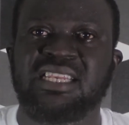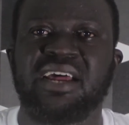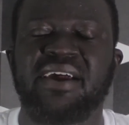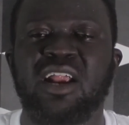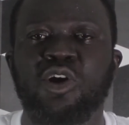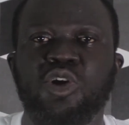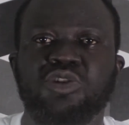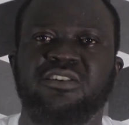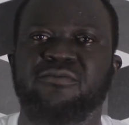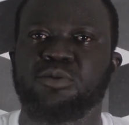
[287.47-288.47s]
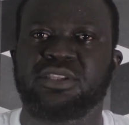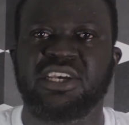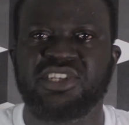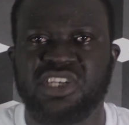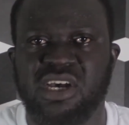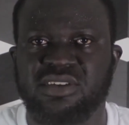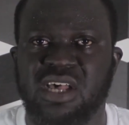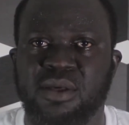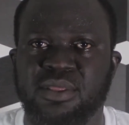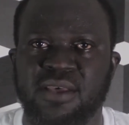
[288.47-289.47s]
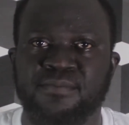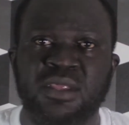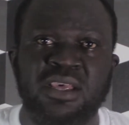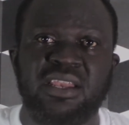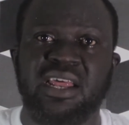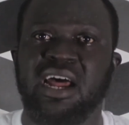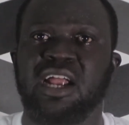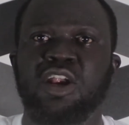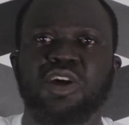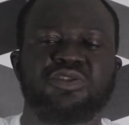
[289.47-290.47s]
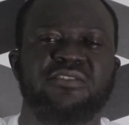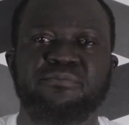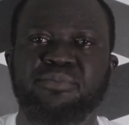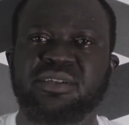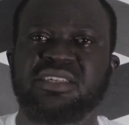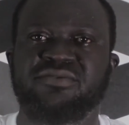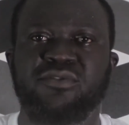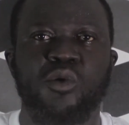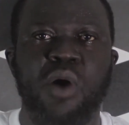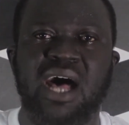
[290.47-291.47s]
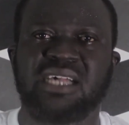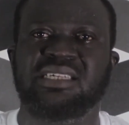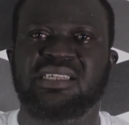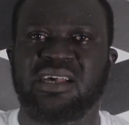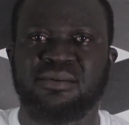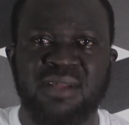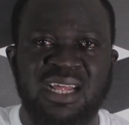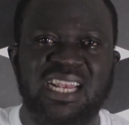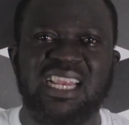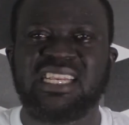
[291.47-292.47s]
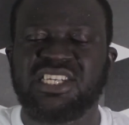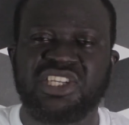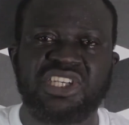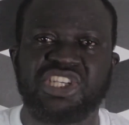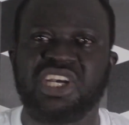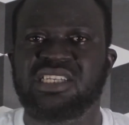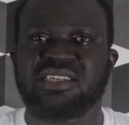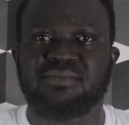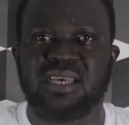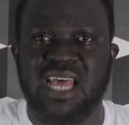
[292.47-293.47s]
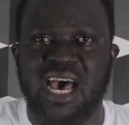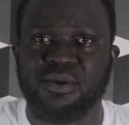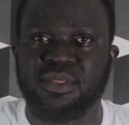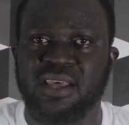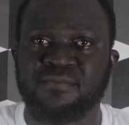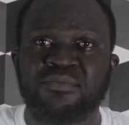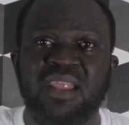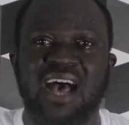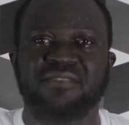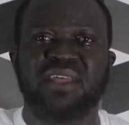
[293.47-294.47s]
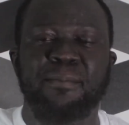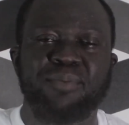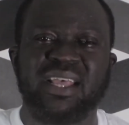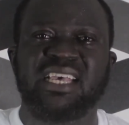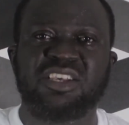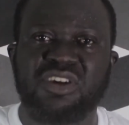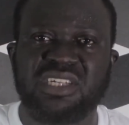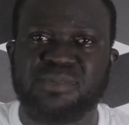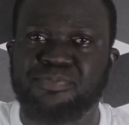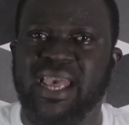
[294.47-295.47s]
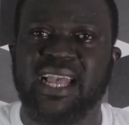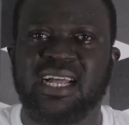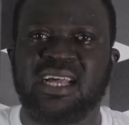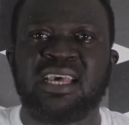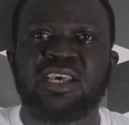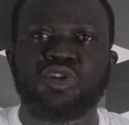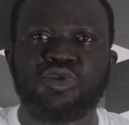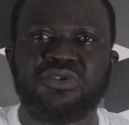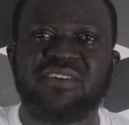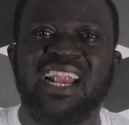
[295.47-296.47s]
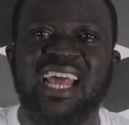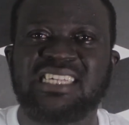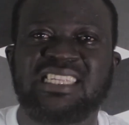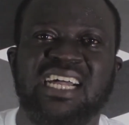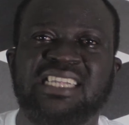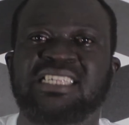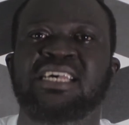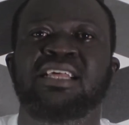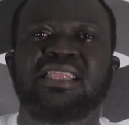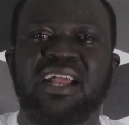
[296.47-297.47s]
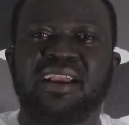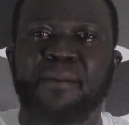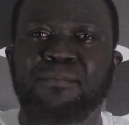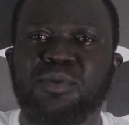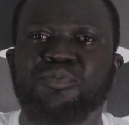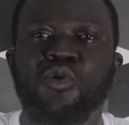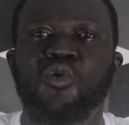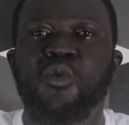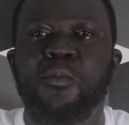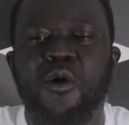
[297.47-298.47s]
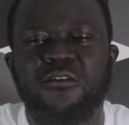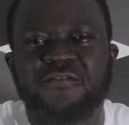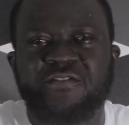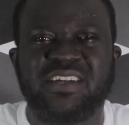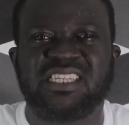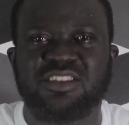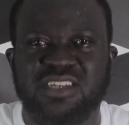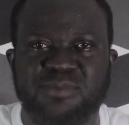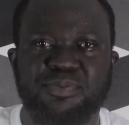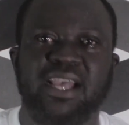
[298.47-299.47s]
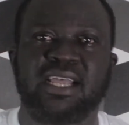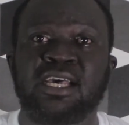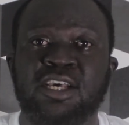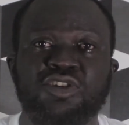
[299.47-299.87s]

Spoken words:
There are a lot of potentials out there. There are a lot of beautiful, handsome ladies and gentlemen out there. After picking your spec, you realize that There are people who more fit your spec.